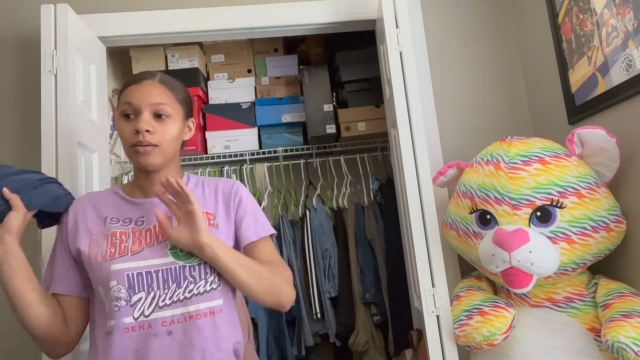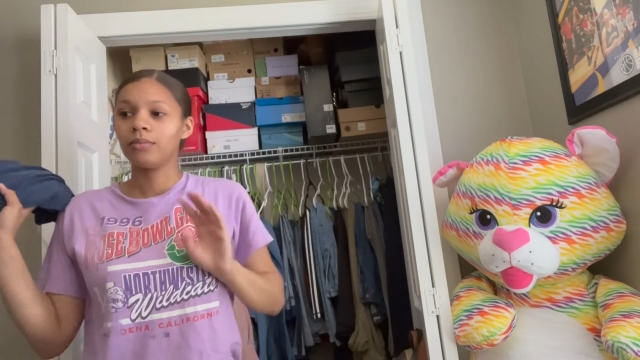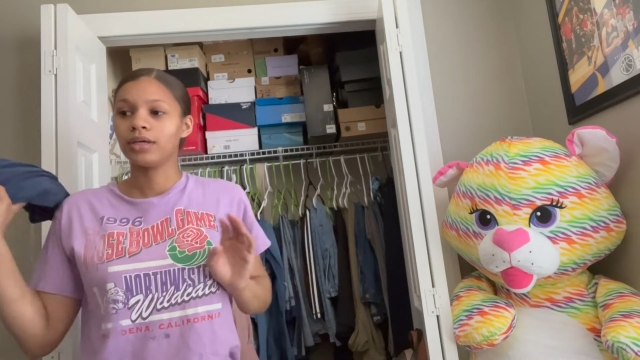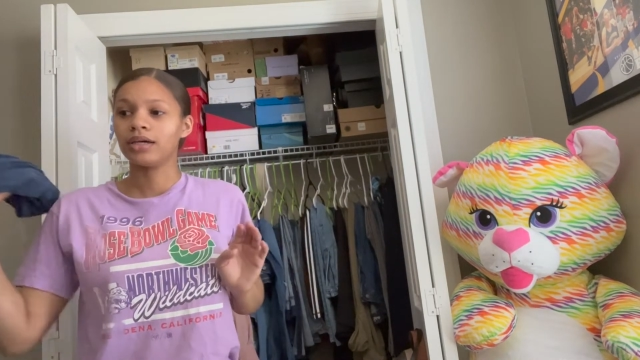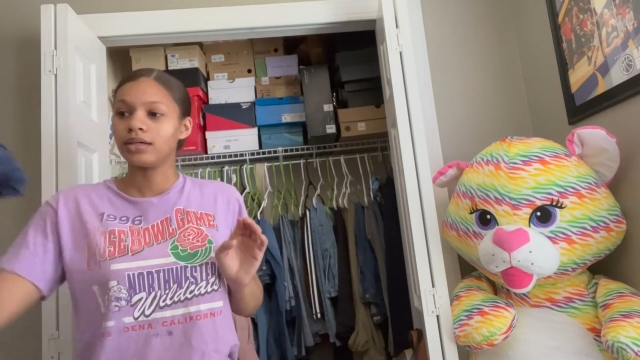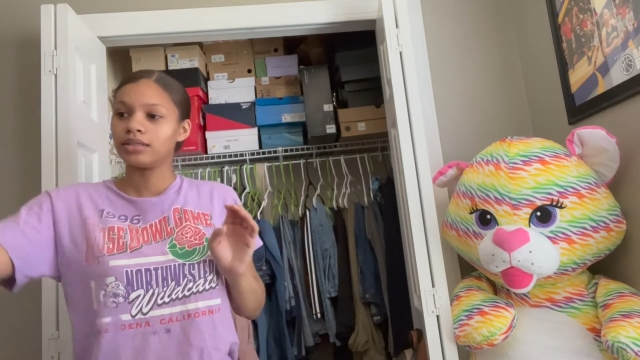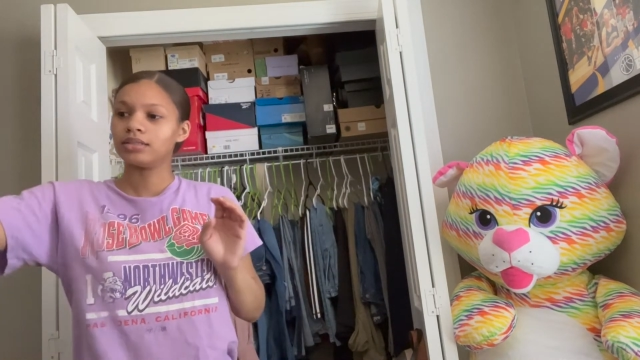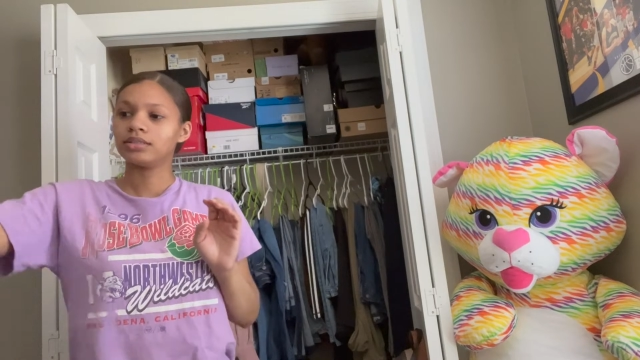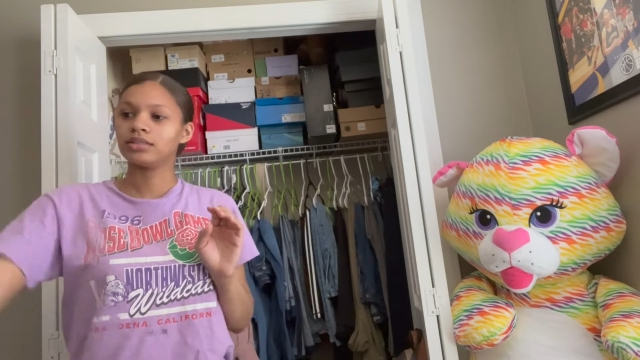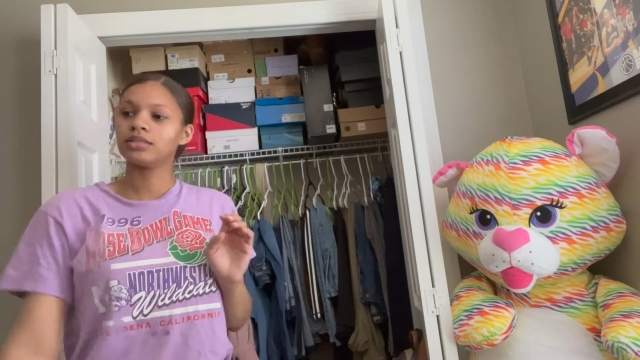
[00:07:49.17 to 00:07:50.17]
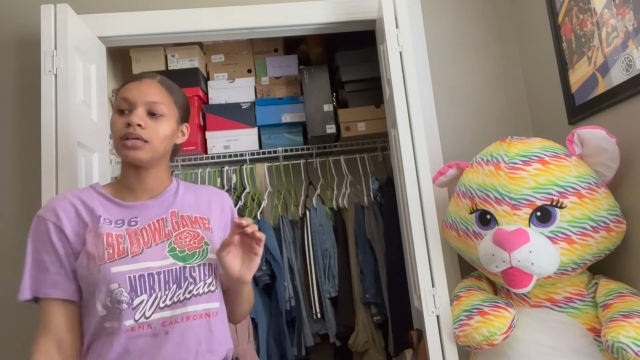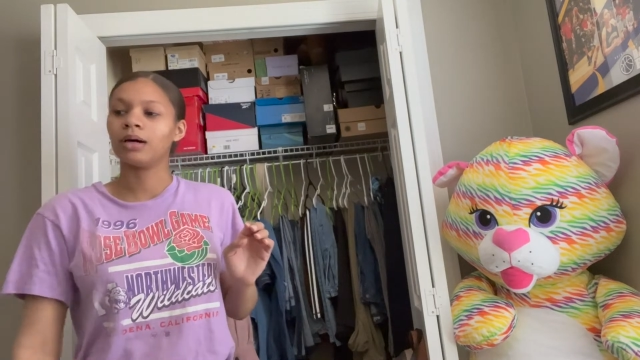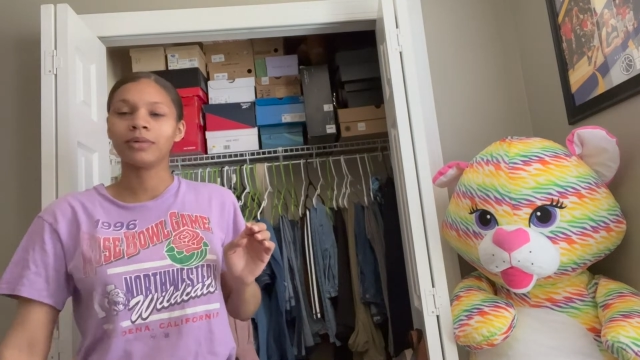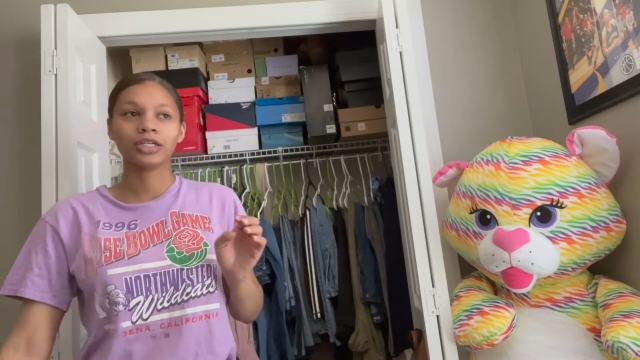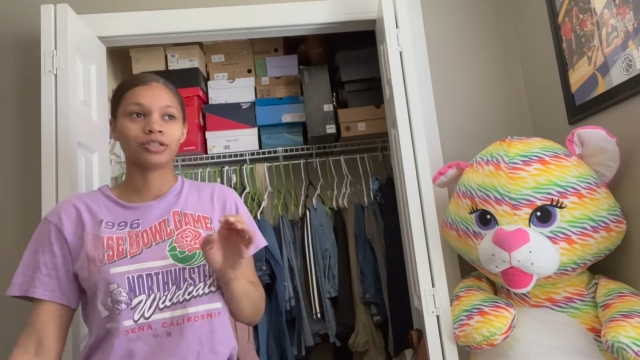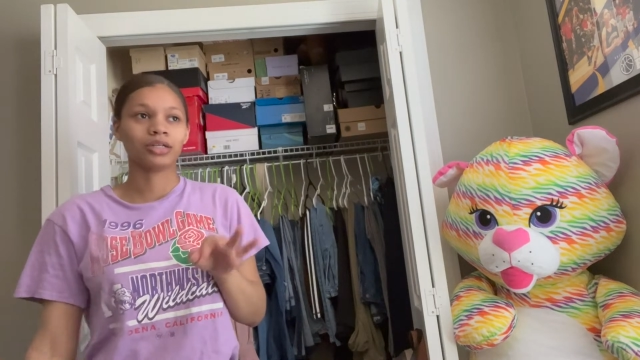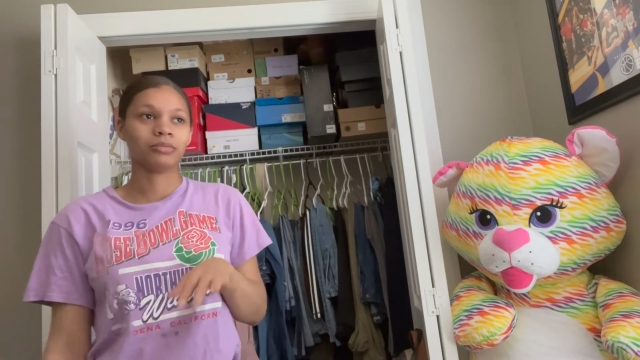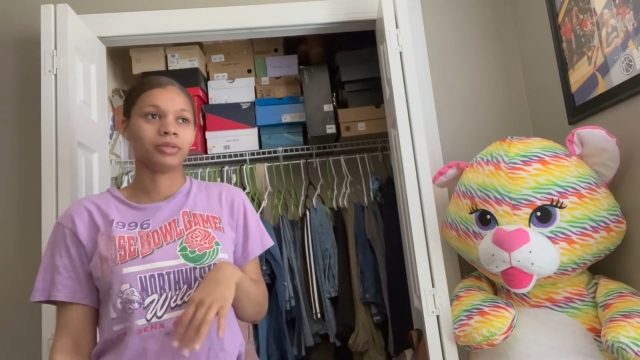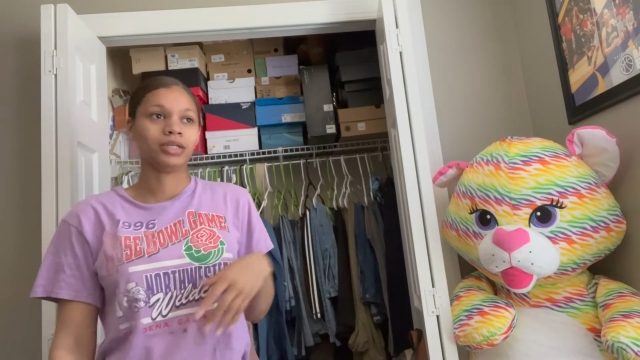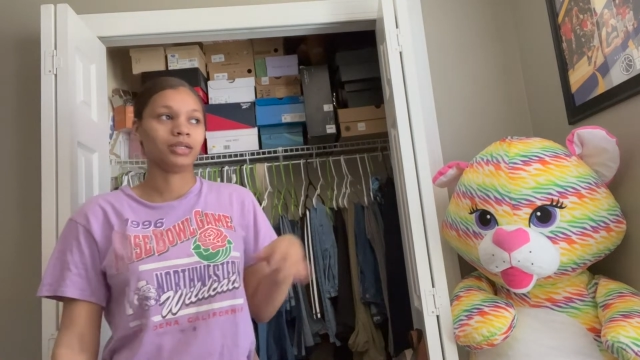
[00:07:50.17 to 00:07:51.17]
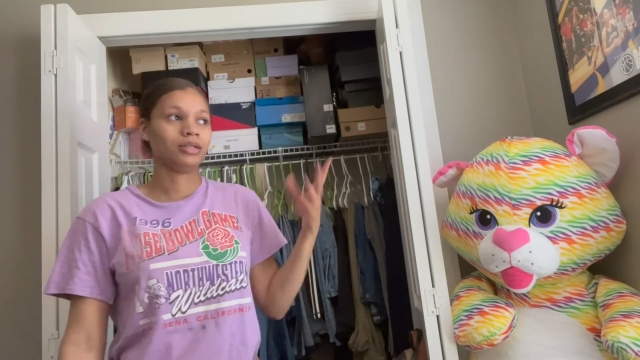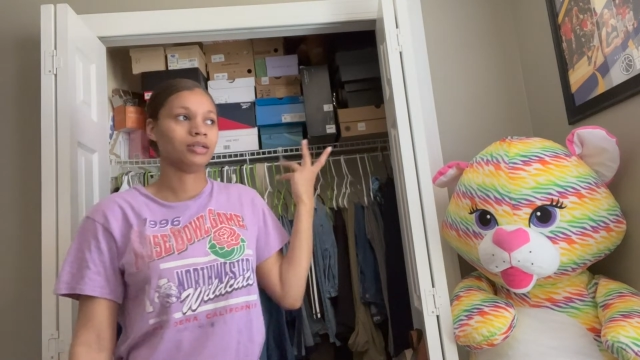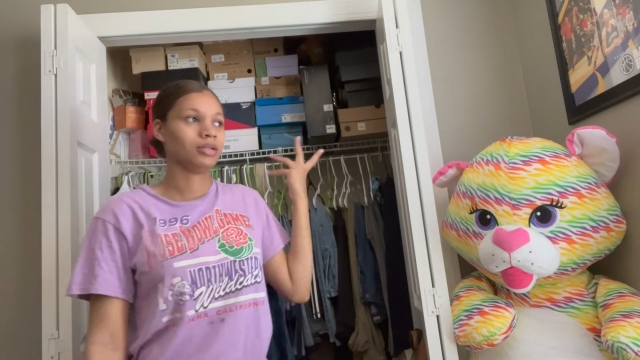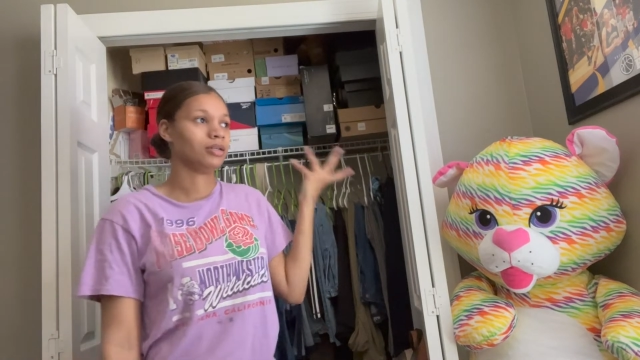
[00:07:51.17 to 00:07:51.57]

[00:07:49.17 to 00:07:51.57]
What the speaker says: because I'm not trying to be